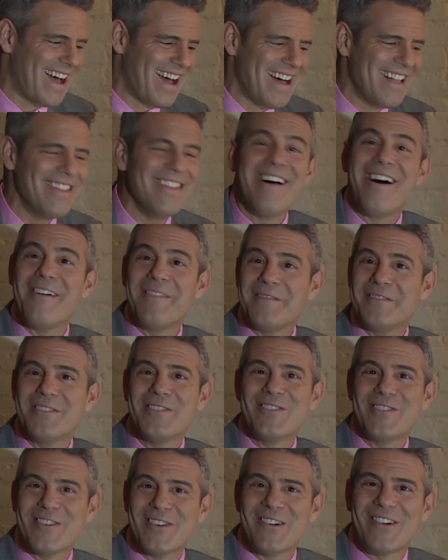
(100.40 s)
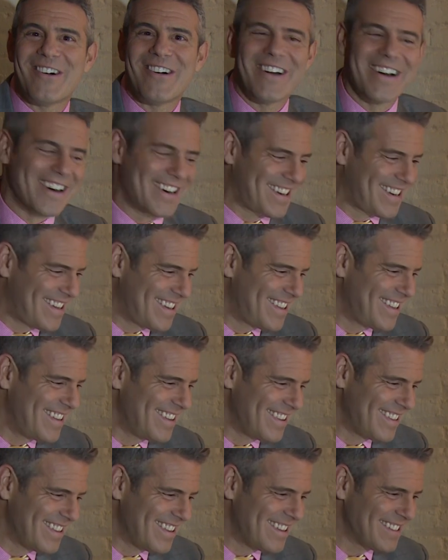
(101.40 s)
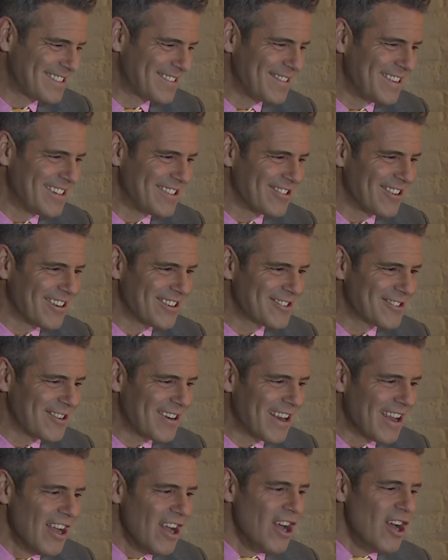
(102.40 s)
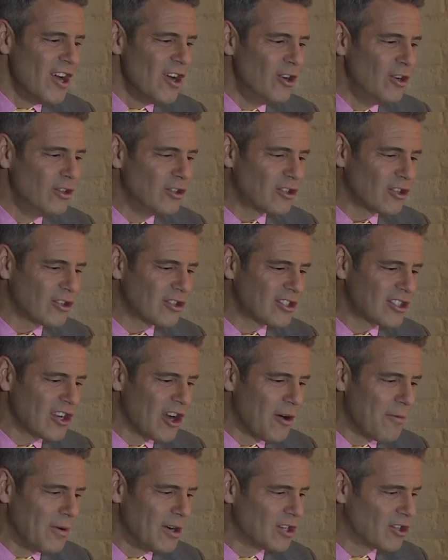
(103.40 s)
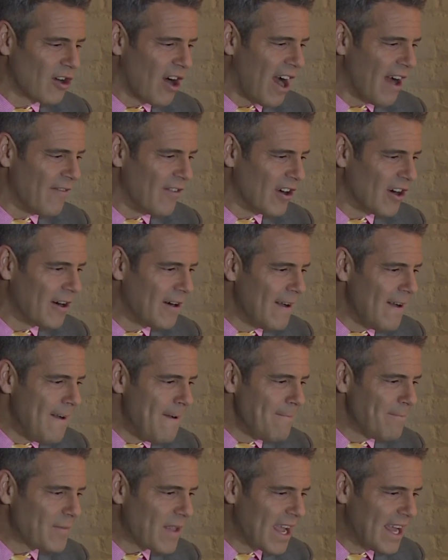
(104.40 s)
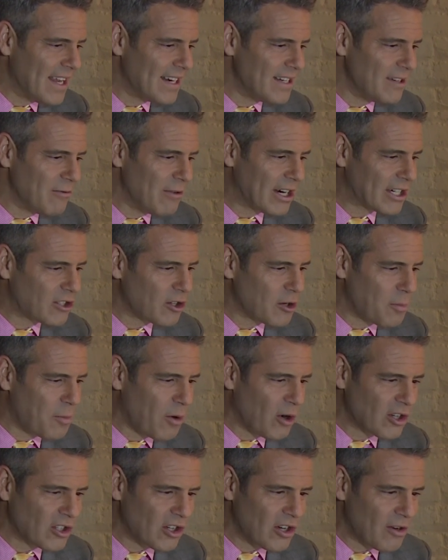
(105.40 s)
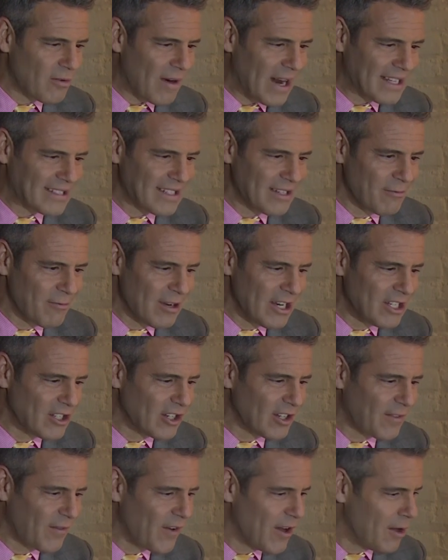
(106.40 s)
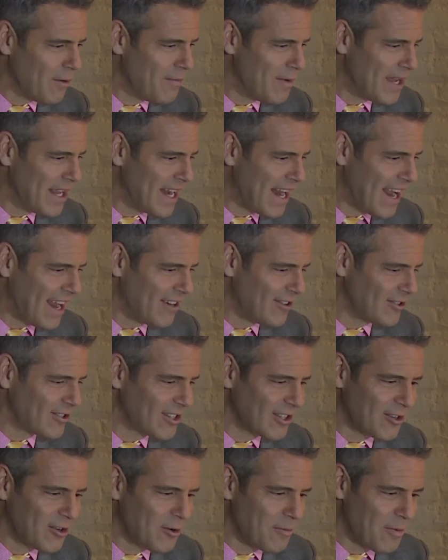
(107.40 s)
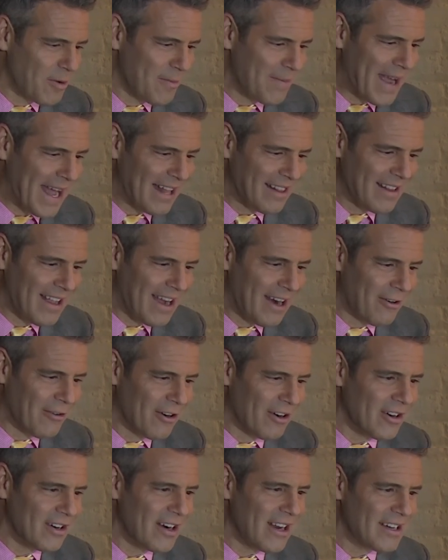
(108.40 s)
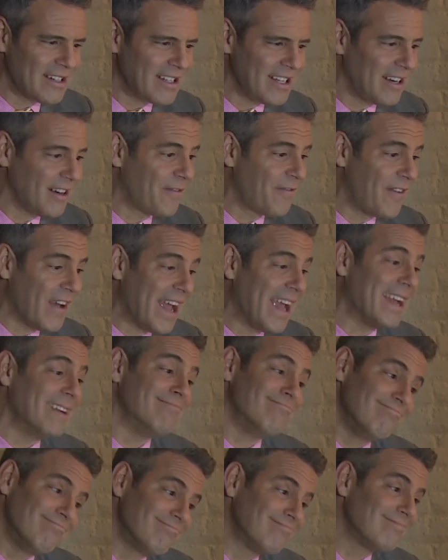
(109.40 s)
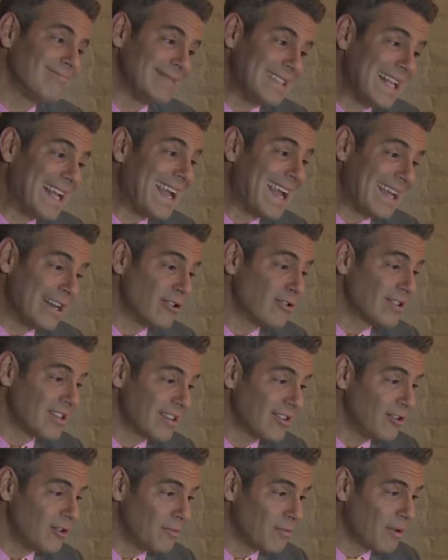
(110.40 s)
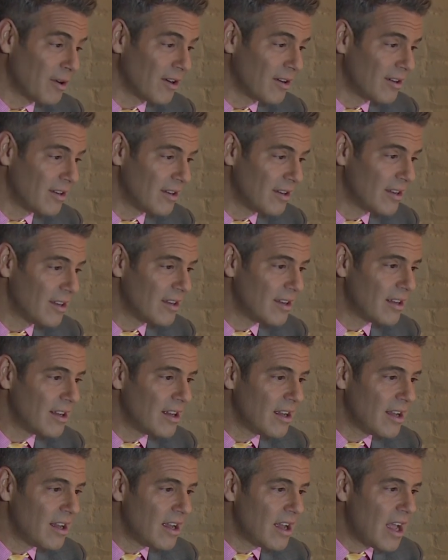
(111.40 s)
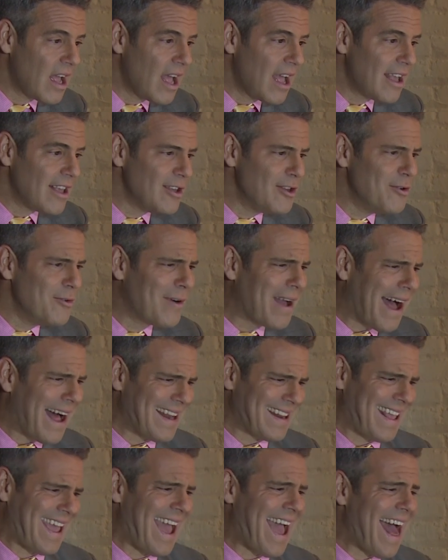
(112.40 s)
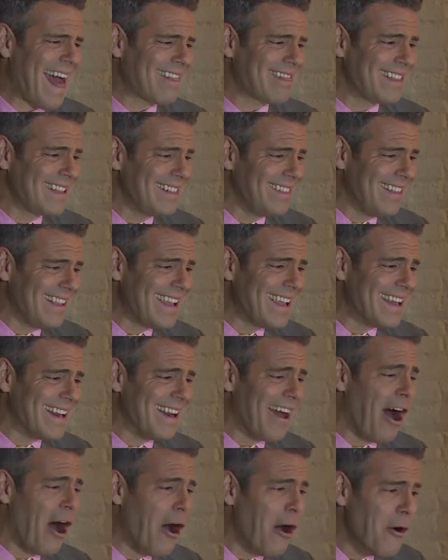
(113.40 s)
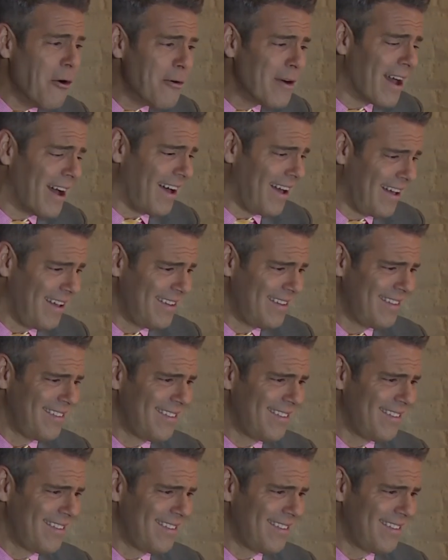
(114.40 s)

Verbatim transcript: I love New York. That's my drunk trick. Who's your sober driver? Andy Richter, Portia de Rossi, Regis Philbin, Anderson Cooper, Matt Lauer, Tina Fey. Anderson Cooper. You got Kathie Lee and Hoda.